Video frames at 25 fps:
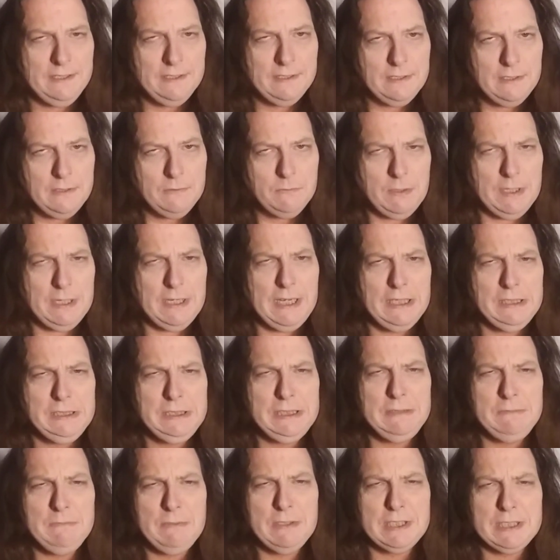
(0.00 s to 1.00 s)
when it actually
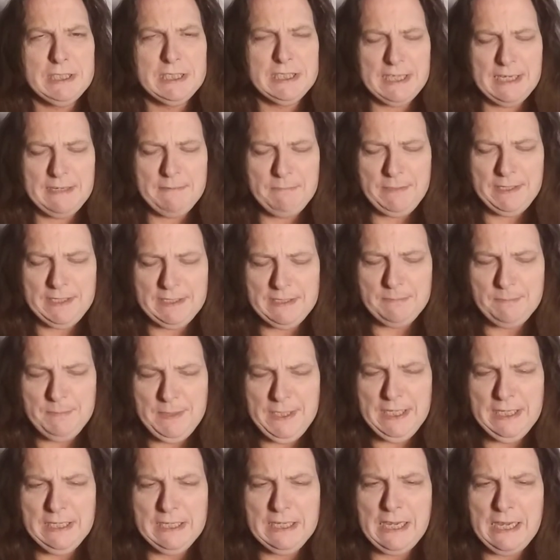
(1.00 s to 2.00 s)
was to
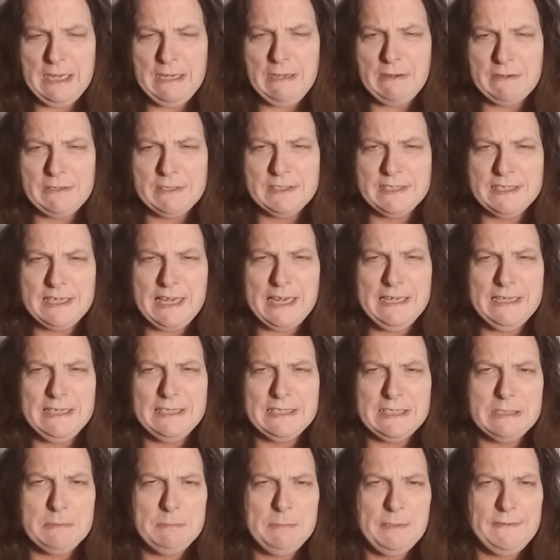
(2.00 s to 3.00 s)
meet a guy outside the
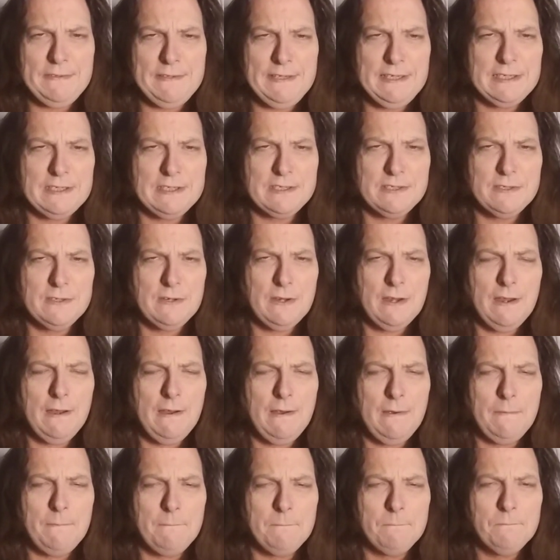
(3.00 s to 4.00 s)
smithy
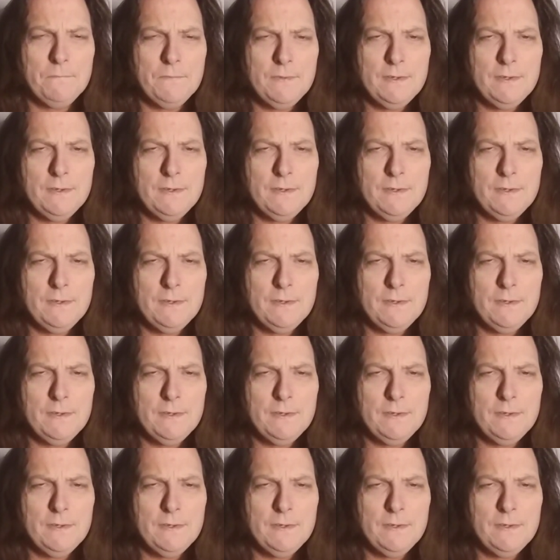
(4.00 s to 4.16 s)
um,